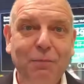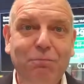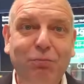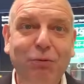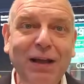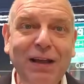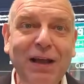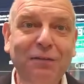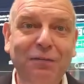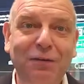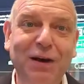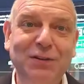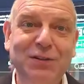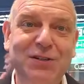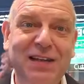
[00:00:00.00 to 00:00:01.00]
bringing
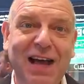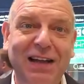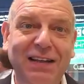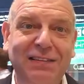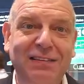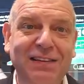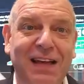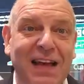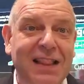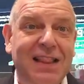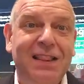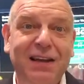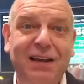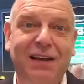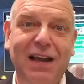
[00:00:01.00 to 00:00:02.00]
functionality
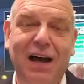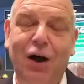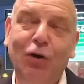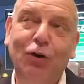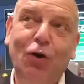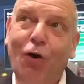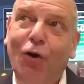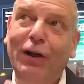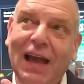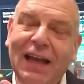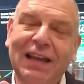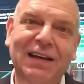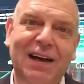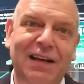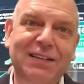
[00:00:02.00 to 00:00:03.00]
in the cloud or
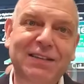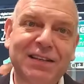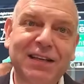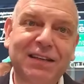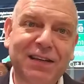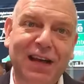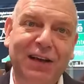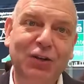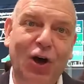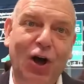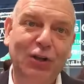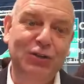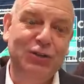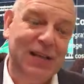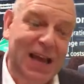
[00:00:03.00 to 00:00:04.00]
getting IT
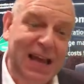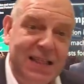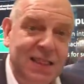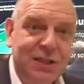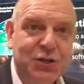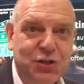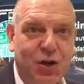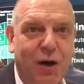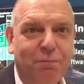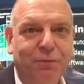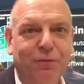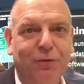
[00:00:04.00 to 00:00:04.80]
technology in the shop